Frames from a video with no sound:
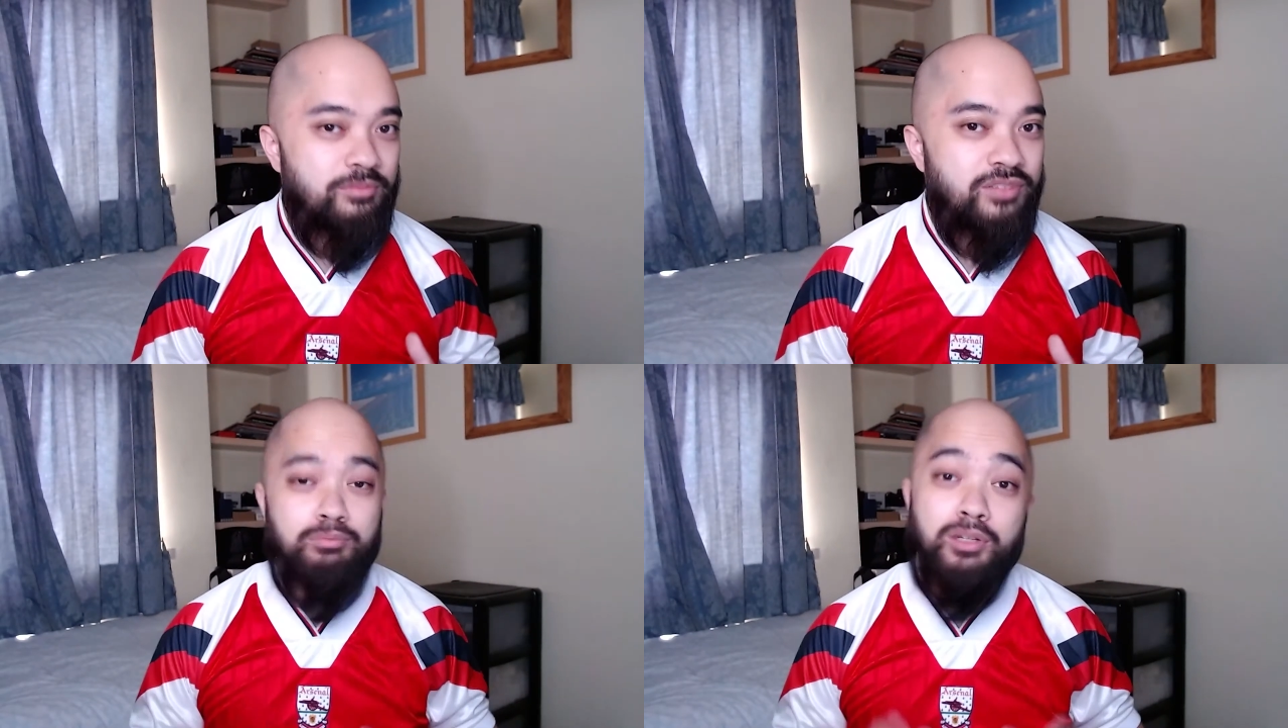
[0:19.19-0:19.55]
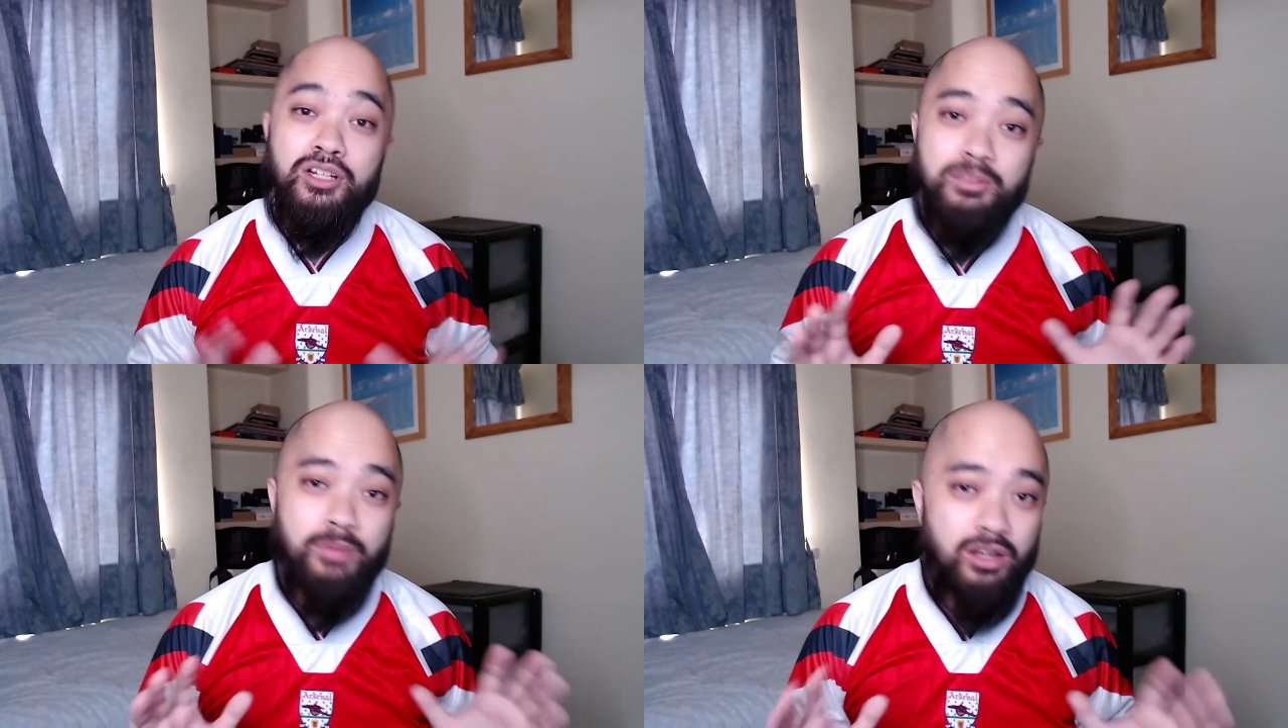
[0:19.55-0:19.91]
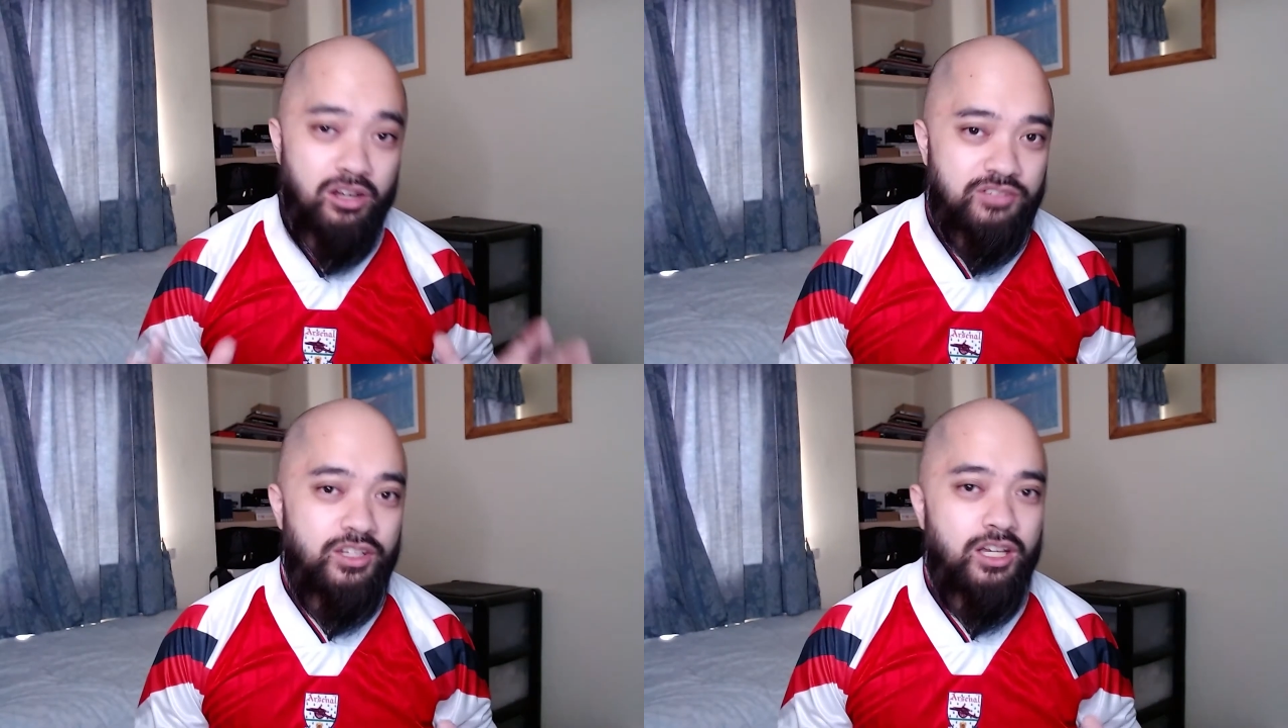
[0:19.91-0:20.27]
Because in my last
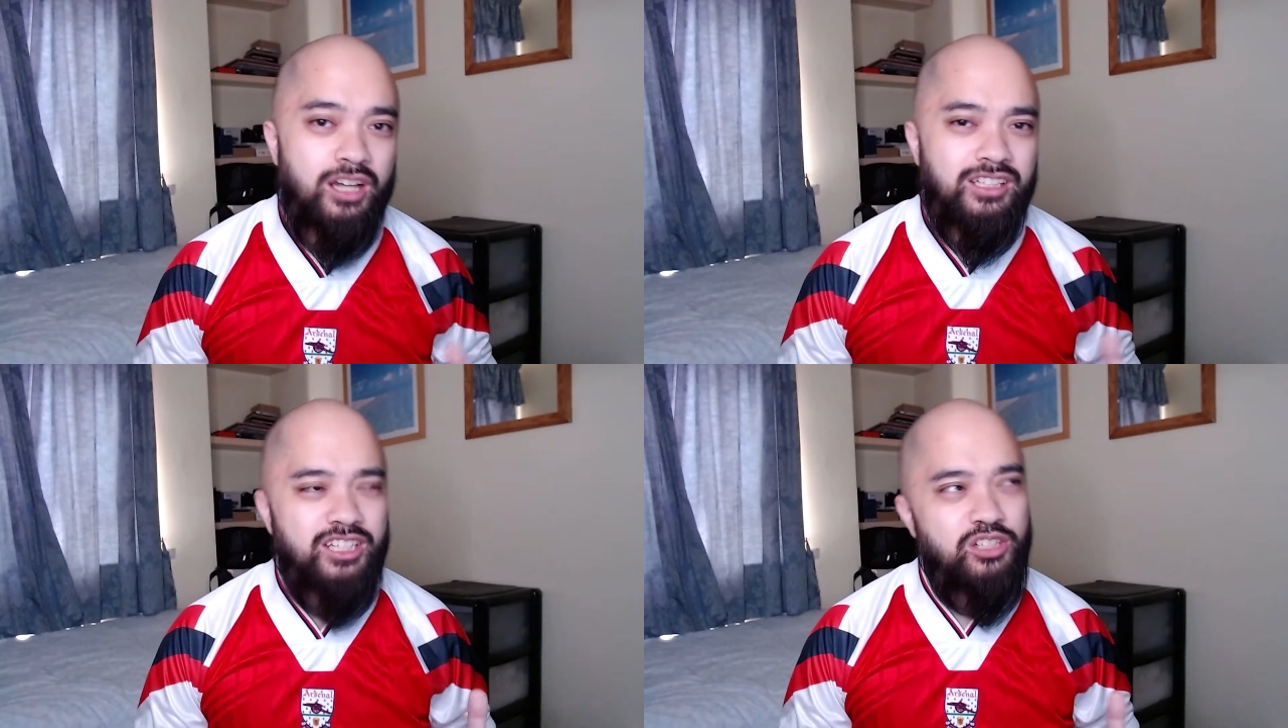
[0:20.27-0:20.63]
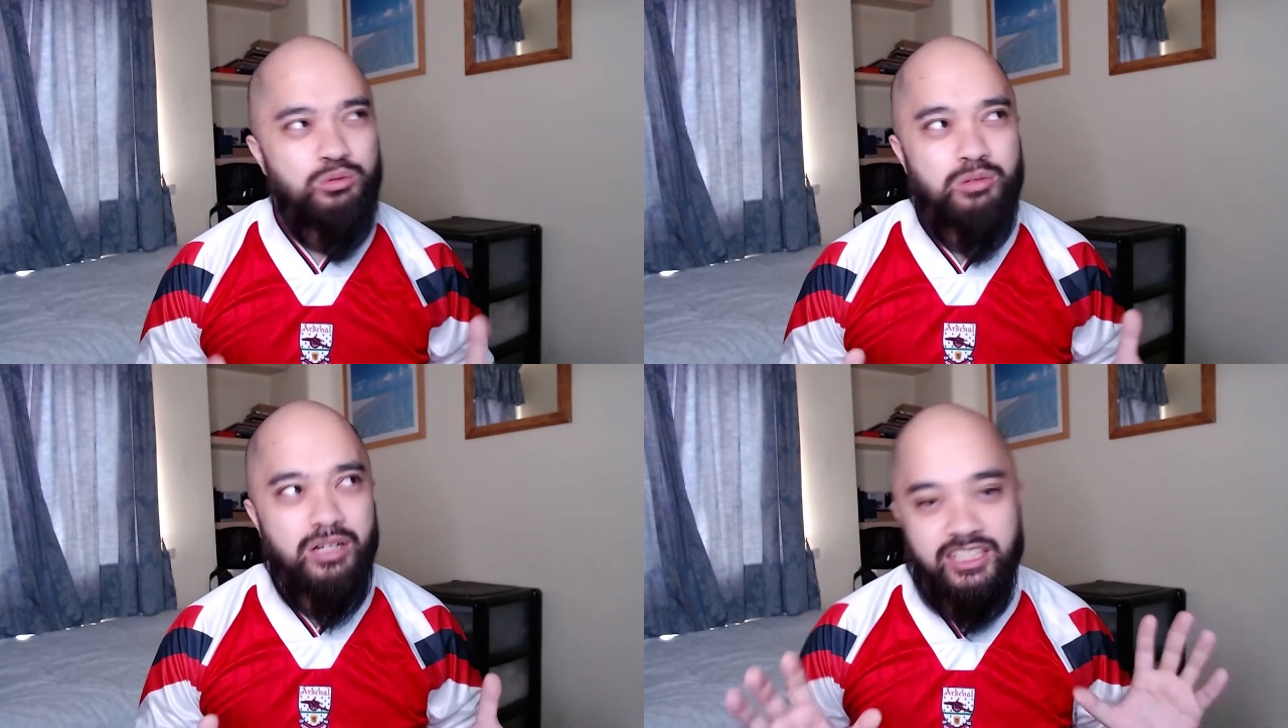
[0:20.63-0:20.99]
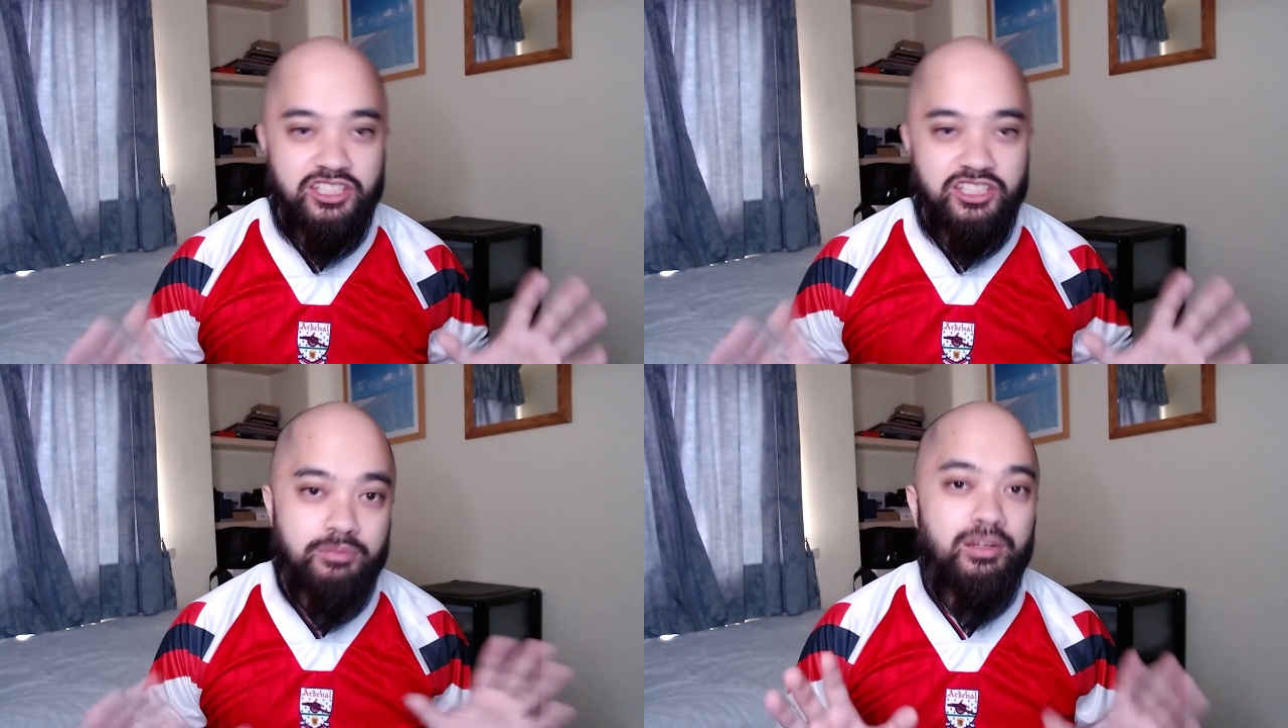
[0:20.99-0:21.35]
video, I didn't quite
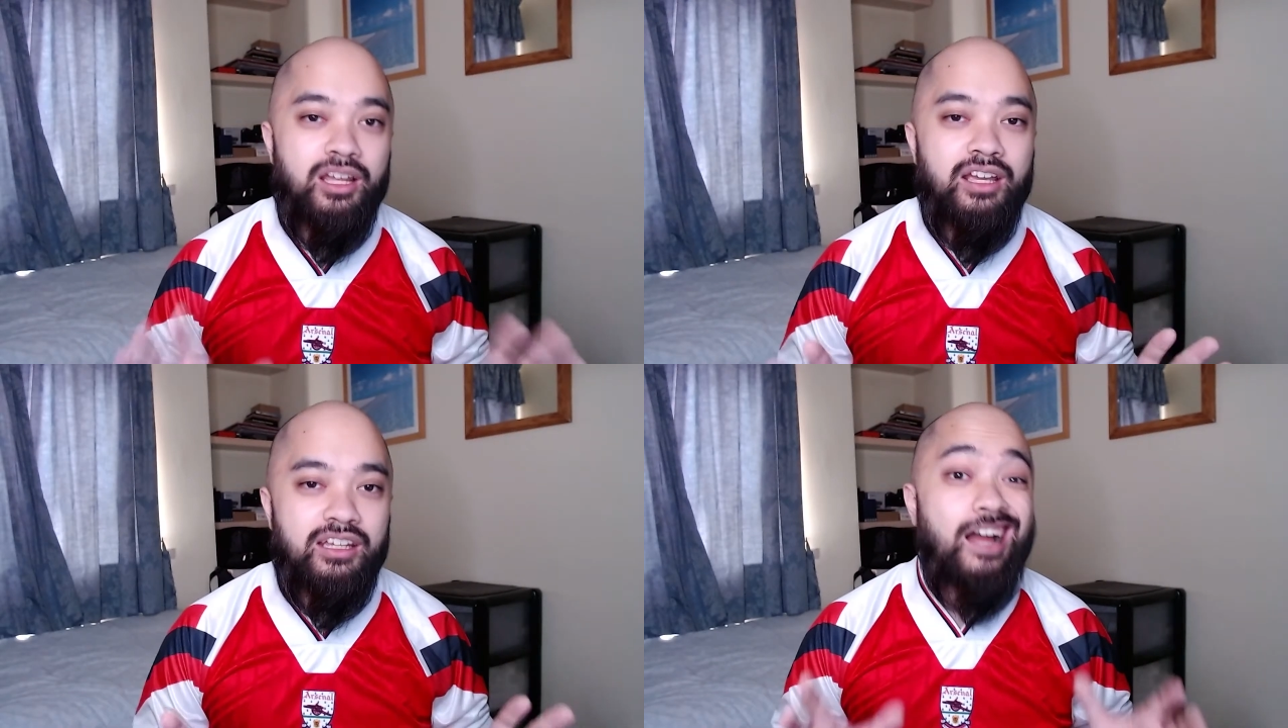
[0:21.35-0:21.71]
explain